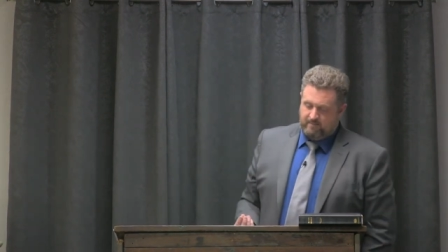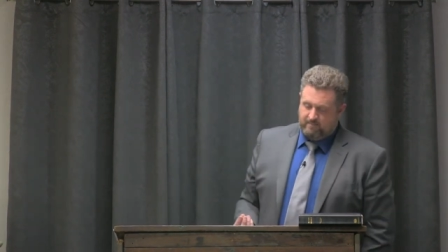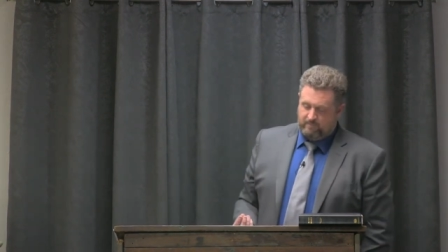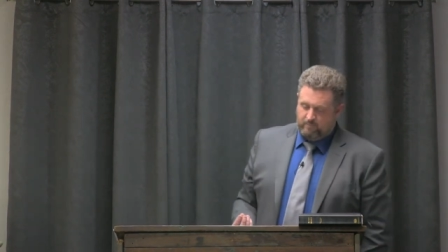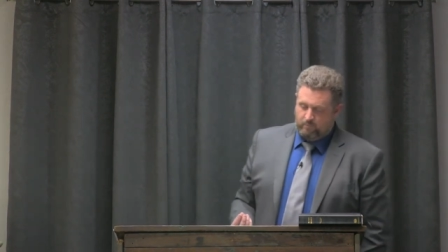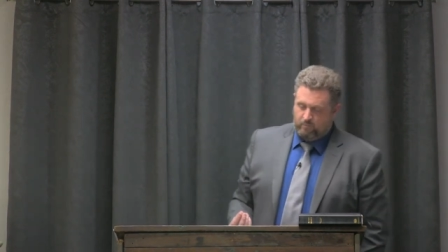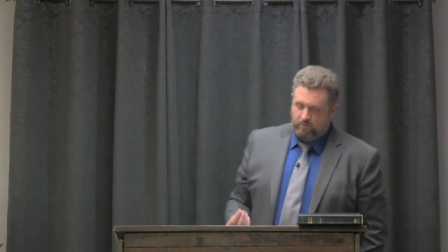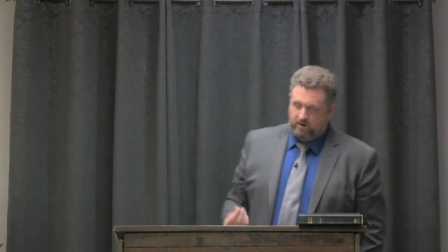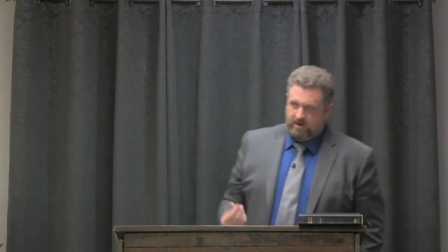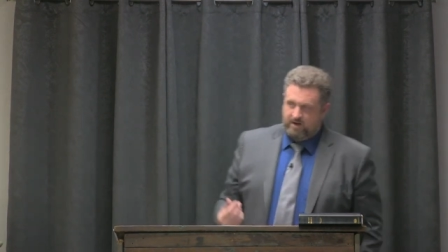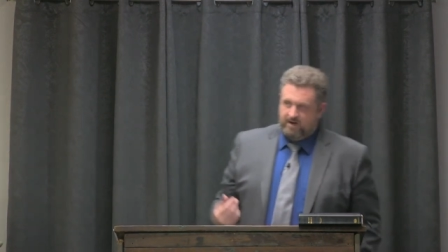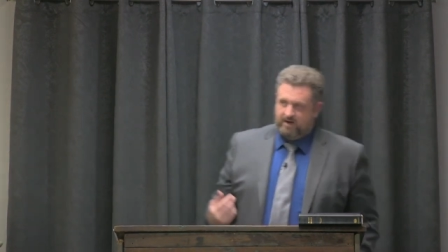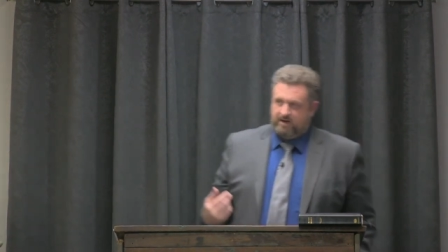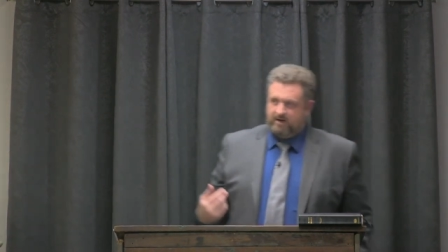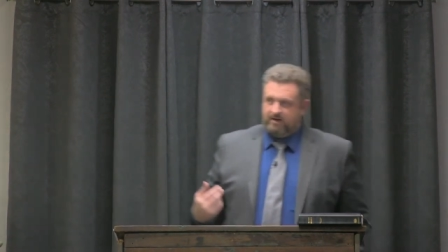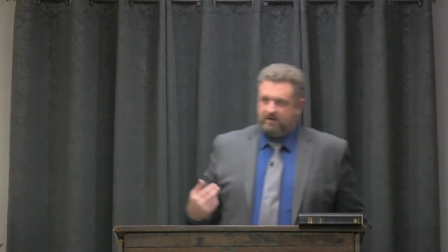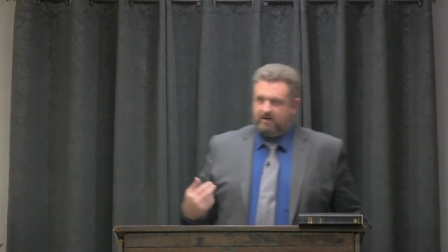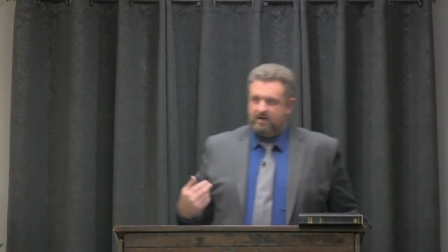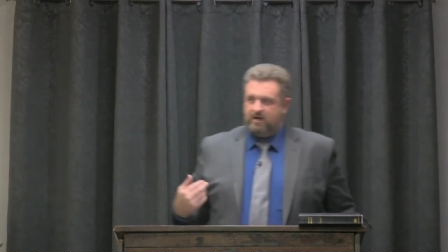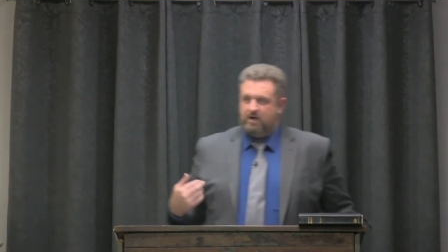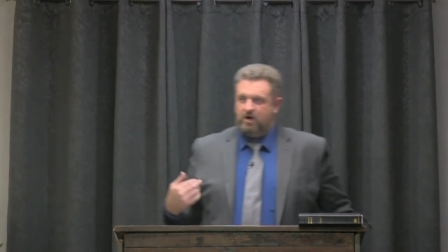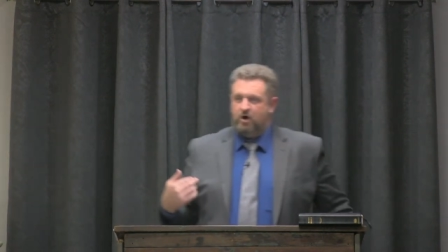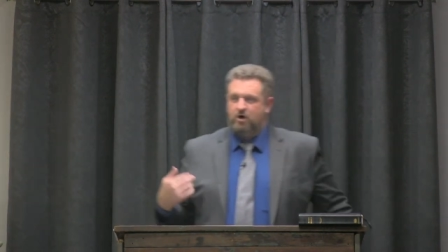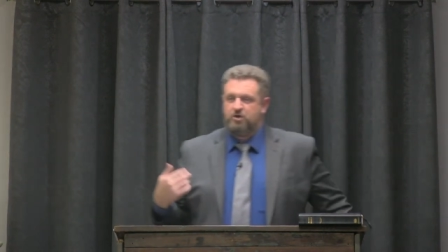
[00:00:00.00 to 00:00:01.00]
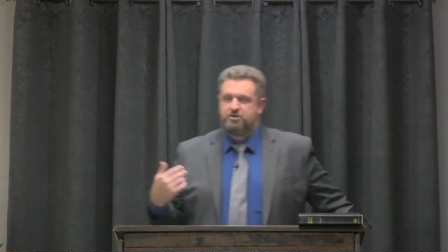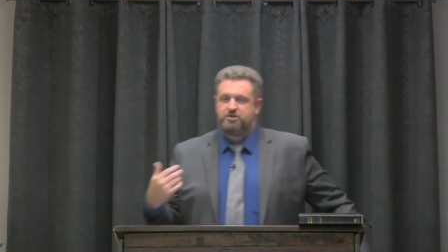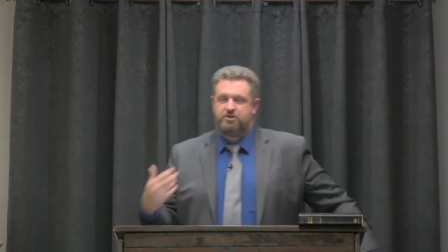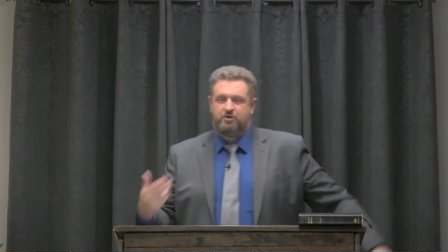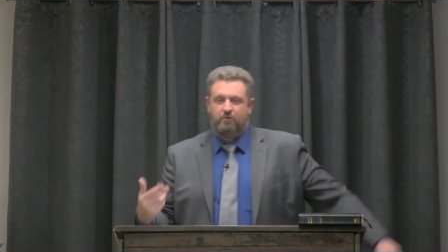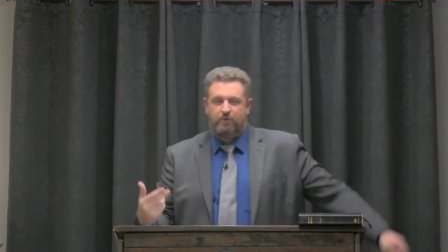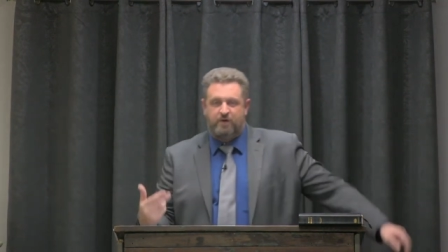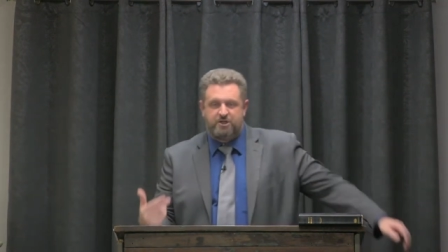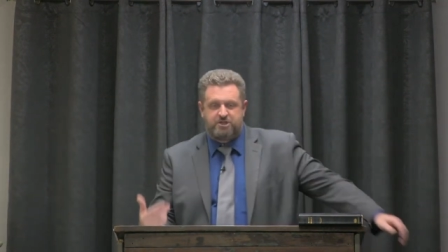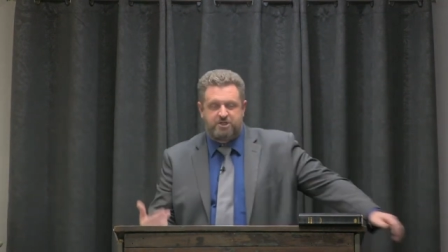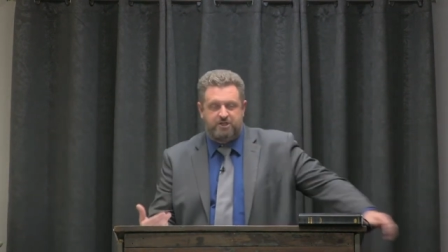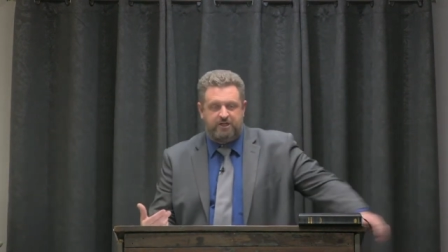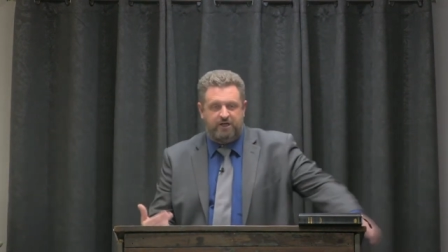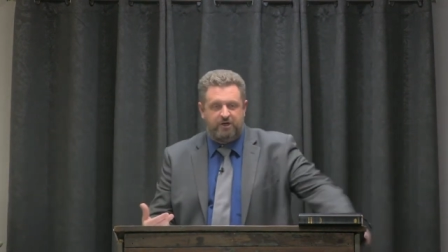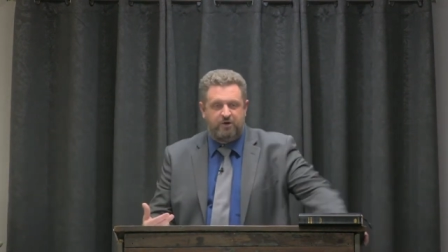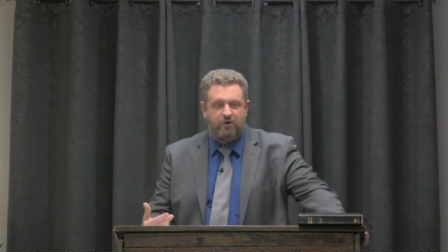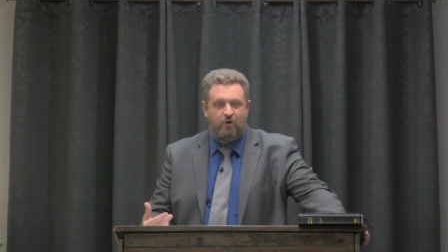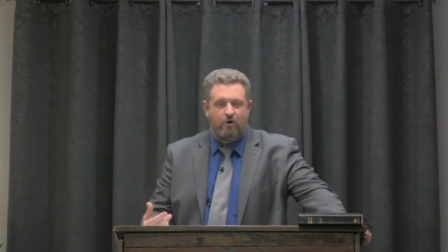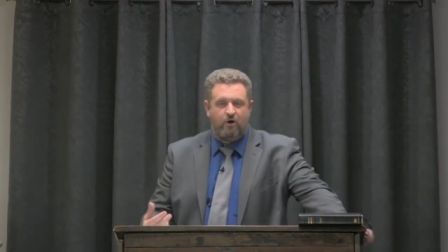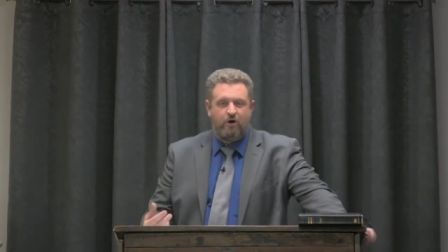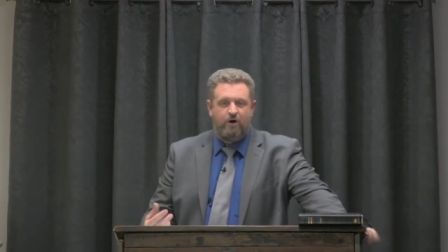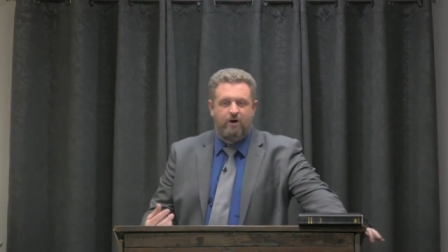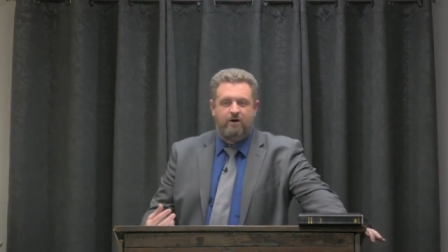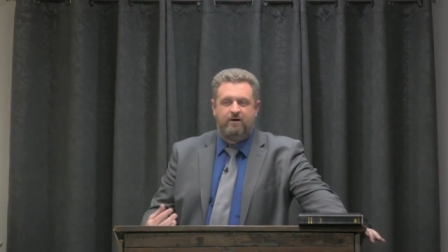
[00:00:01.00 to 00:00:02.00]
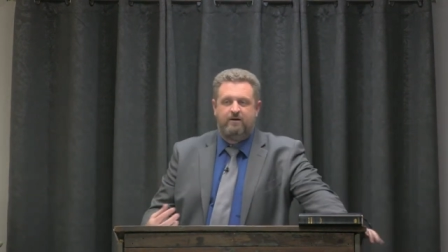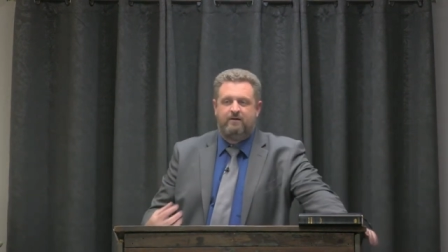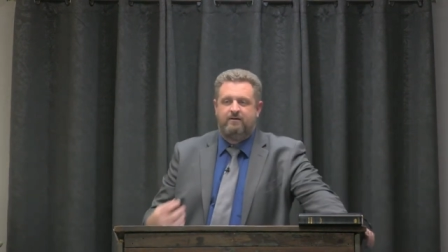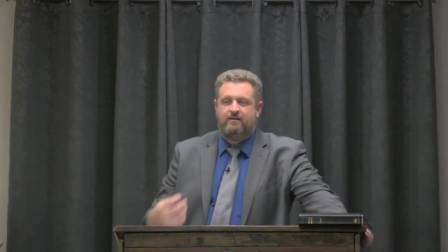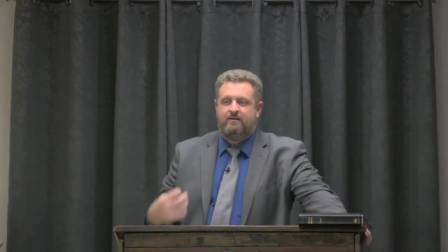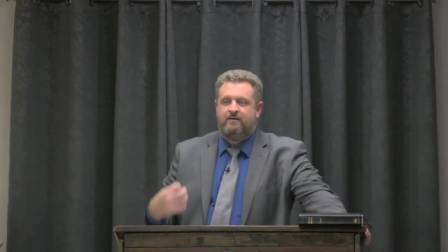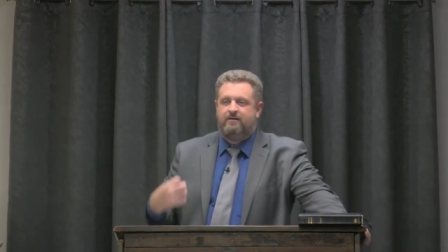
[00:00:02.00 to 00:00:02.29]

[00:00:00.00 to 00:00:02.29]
when he goes to the witch at Endor,